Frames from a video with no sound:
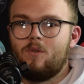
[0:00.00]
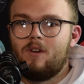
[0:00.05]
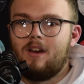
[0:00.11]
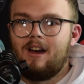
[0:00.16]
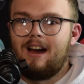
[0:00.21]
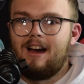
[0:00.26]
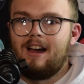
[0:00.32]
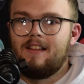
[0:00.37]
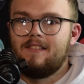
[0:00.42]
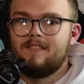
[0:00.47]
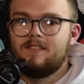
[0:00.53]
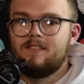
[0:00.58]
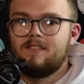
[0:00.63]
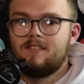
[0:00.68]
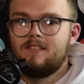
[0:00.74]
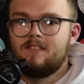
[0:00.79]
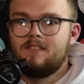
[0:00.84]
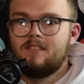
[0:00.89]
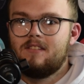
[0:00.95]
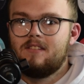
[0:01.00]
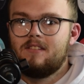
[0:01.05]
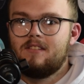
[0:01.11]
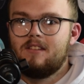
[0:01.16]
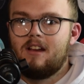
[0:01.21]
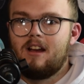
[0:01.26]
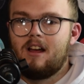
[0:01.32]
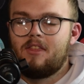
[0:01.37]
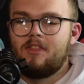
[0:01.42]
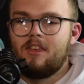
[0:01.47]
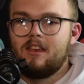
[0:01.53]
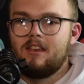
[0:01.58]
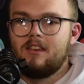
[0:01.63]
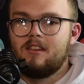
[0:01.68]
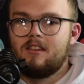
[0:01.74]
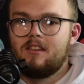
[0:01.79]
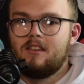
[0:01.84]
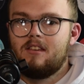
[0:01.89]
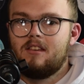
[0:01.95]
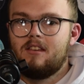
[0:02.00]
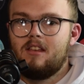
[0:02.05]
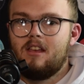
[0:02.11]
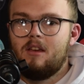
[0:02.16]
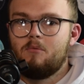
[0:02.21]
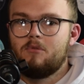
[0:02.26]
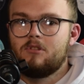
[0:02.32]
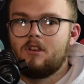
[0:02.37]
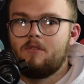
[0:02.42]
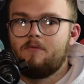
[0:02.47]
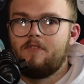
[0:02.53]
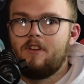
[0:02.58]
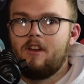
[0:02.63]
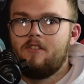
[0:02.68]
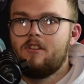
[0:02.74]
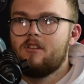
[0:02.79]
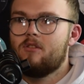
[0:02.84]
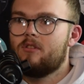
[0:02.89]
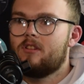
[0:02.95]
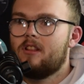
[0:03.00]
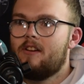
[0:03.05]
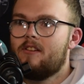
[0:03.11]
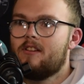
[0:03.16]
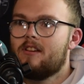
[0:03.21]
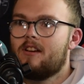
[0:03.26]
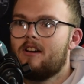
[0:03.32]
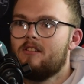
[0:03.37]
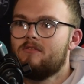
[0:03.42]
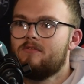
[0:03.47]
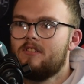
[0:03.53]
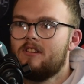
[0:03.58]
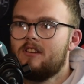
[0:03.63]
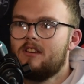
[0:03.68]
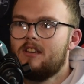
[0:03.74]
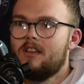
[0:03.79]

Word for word: And I think it was a very good learning curve.